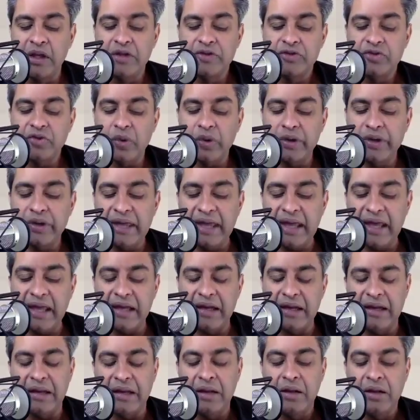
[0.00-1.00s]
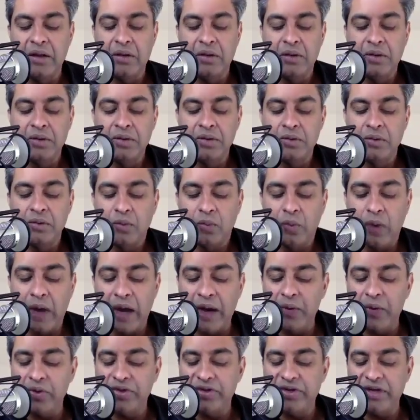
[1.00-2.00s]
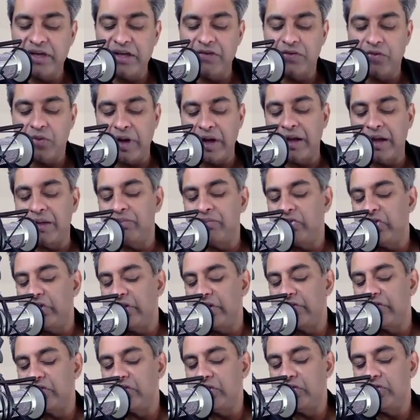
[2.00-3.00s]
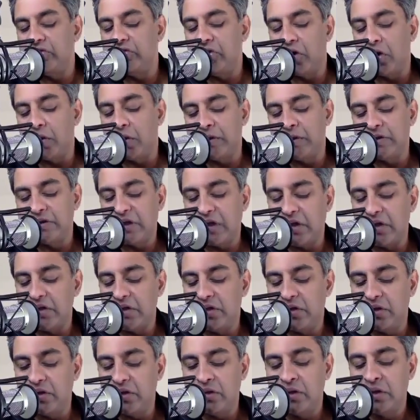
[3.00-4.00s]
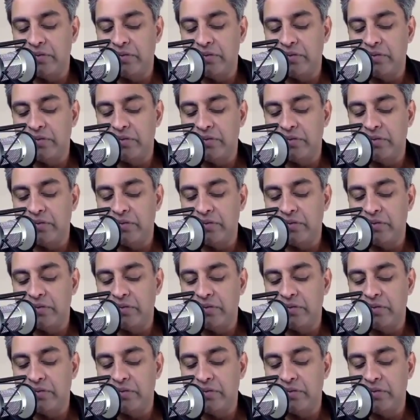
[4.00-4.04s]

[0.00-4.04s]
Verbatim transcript: So again, why would Dave Ramsey and Suze Orman tell you